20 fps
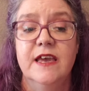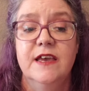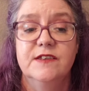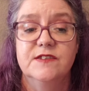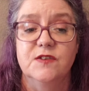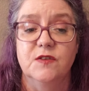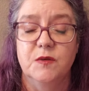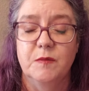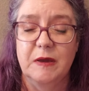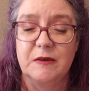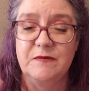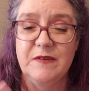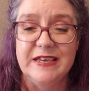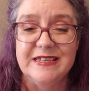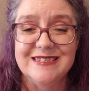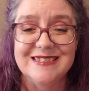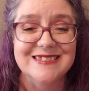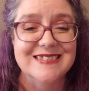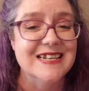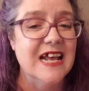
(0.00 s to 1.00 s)
so that my
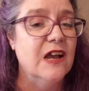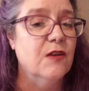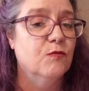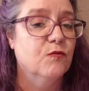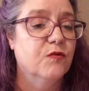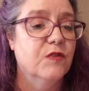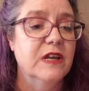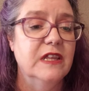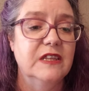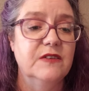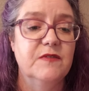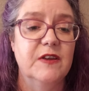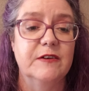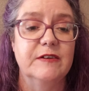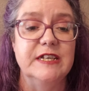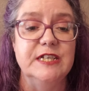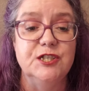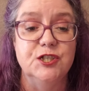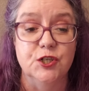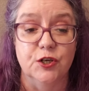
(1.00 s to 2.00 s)
face is not really
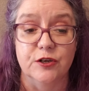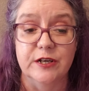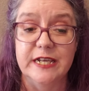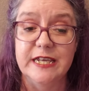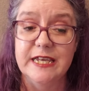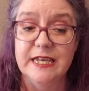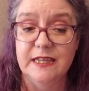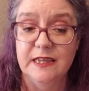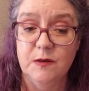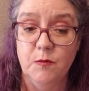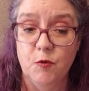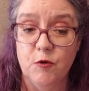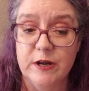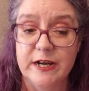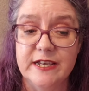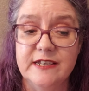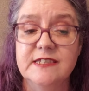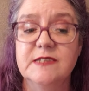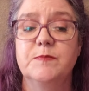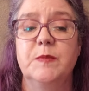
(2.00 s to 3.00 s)
very dirty in the
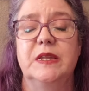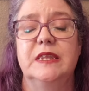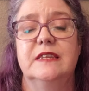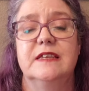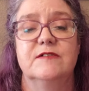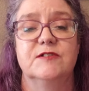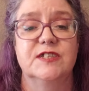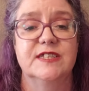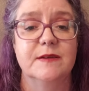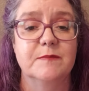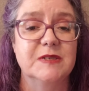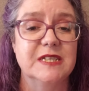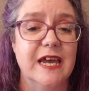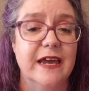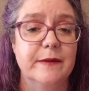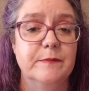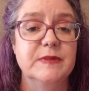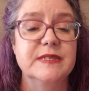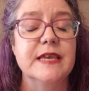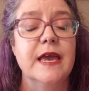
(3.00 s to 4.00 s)
mornings, but there's
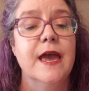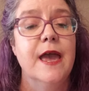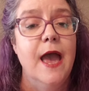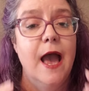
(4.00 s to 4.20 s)
sometimes